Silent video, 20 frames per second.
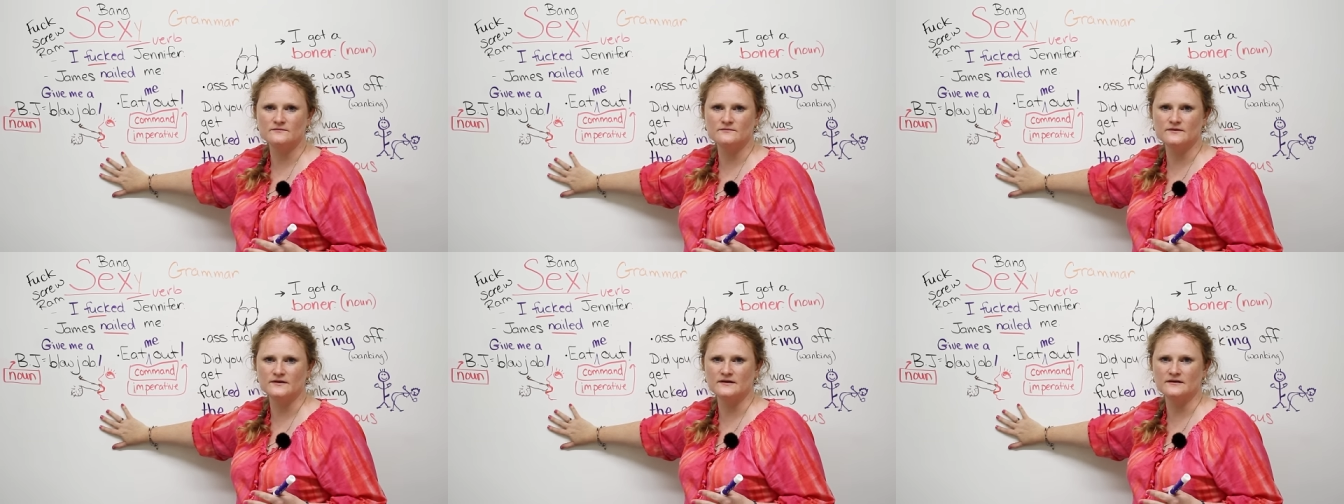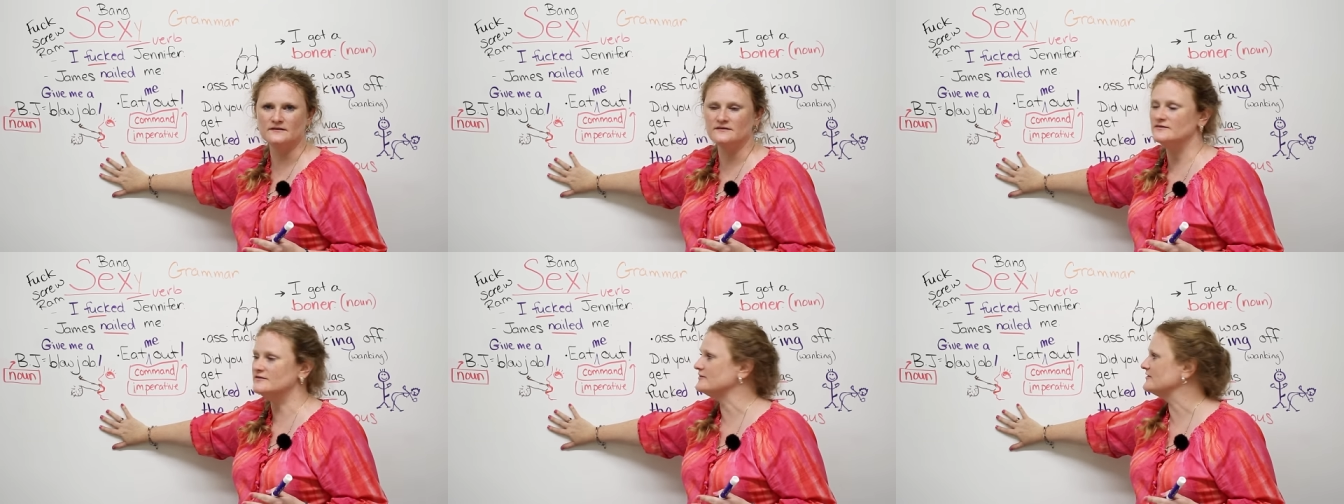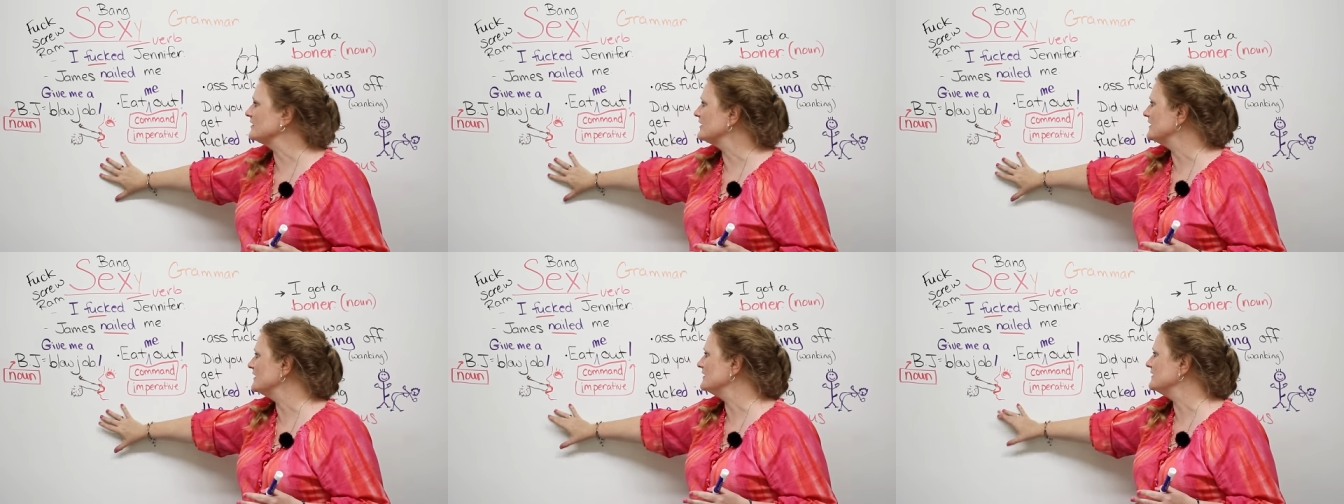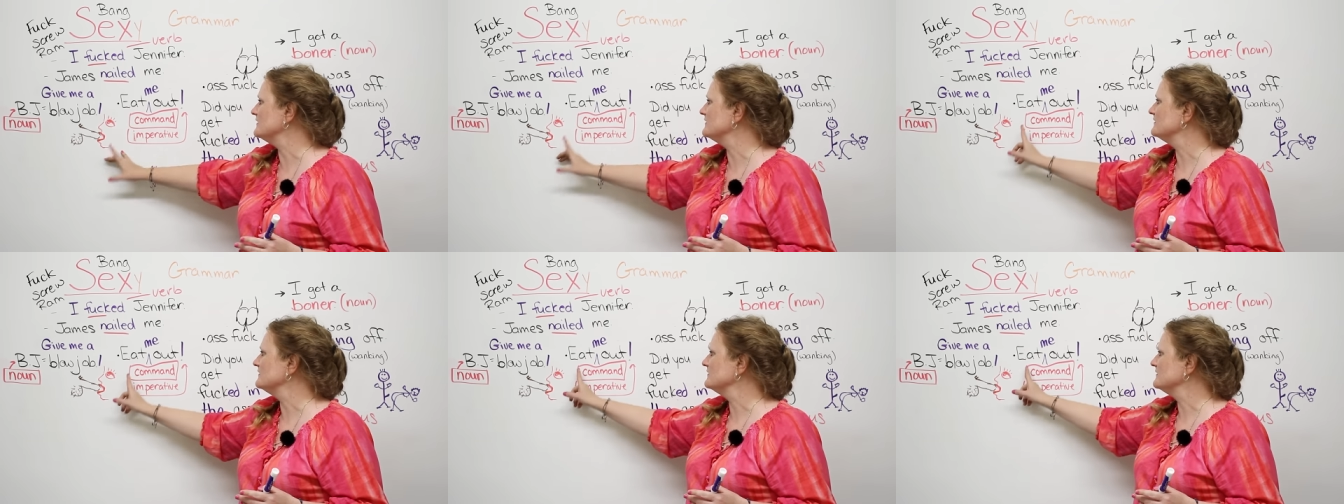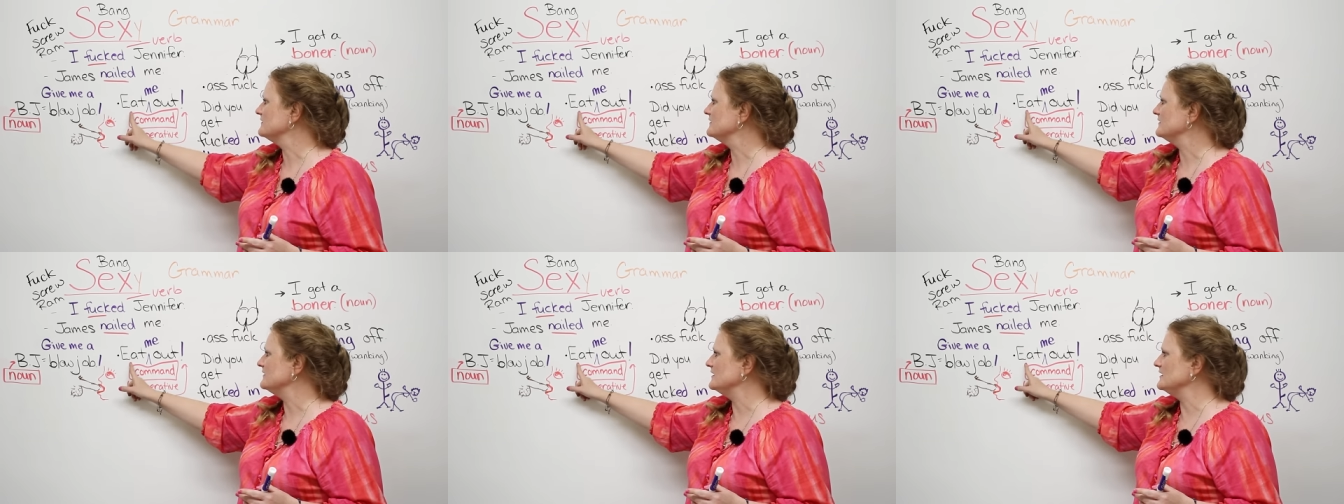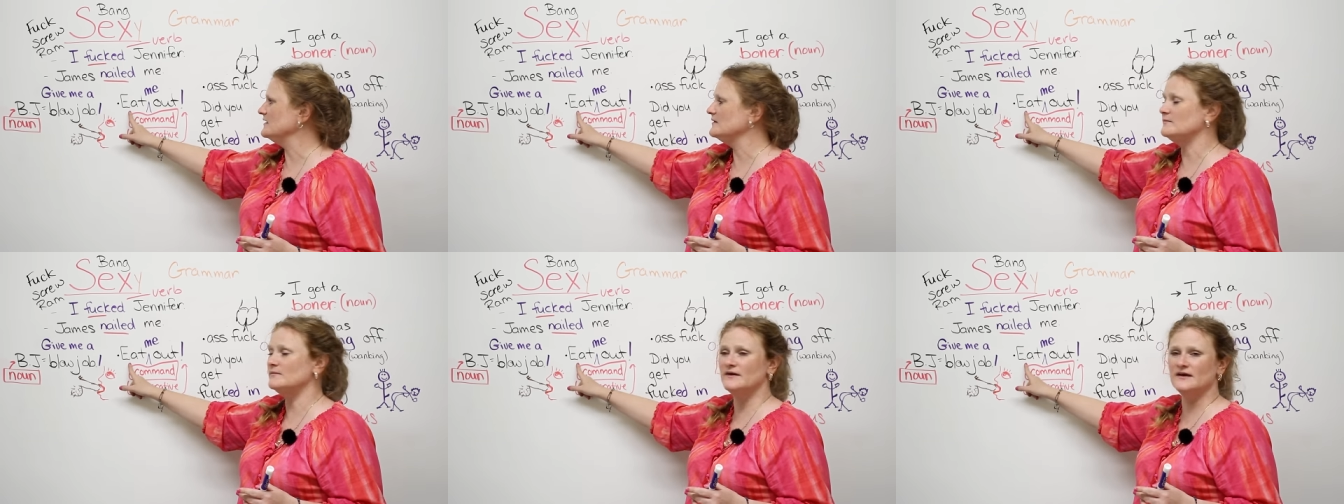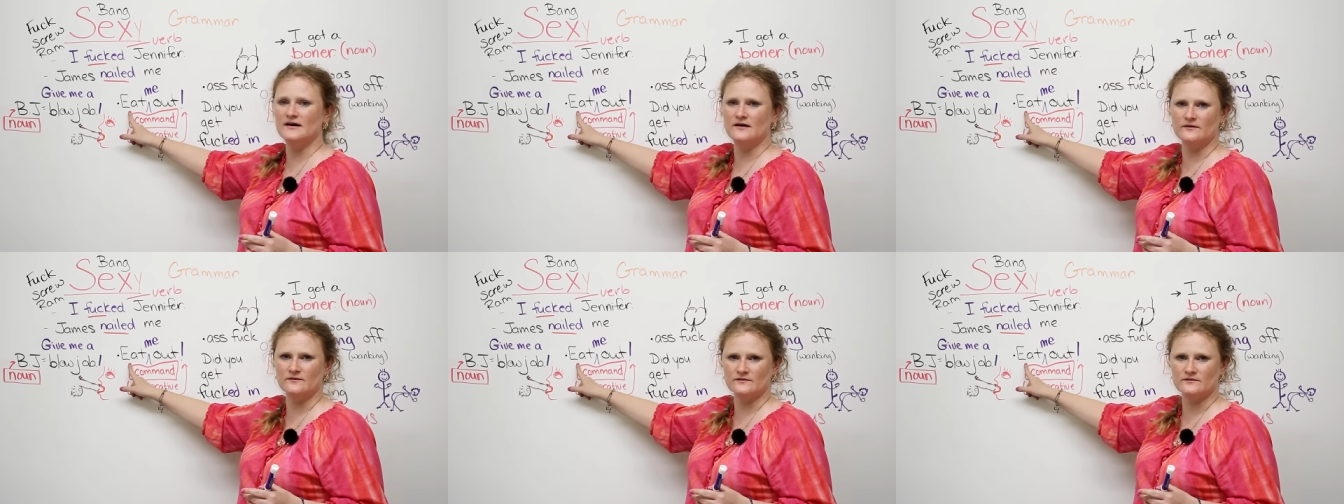we'd say, eat
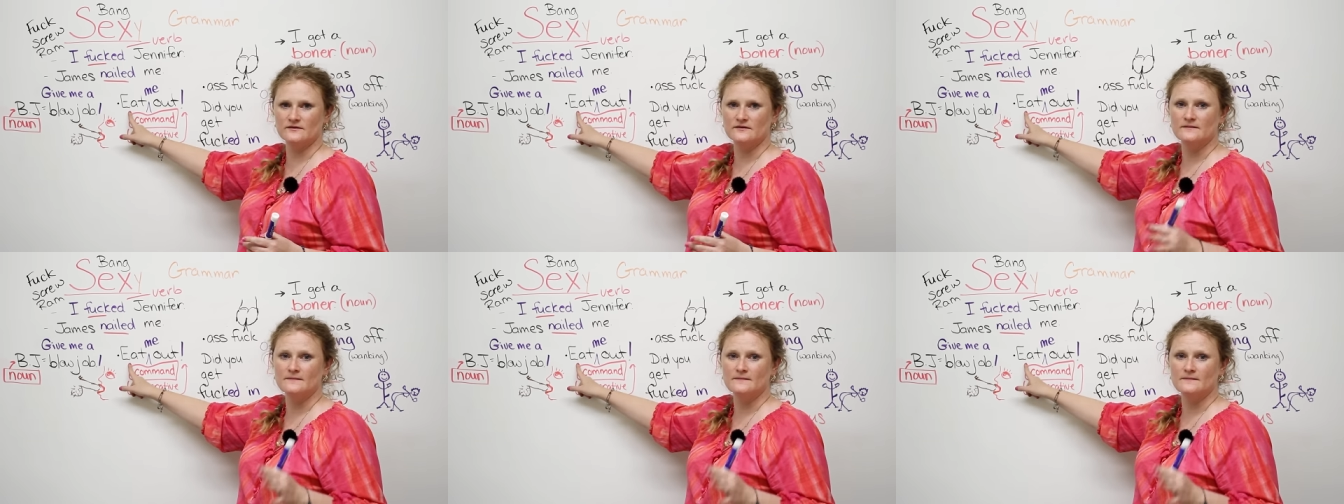me out.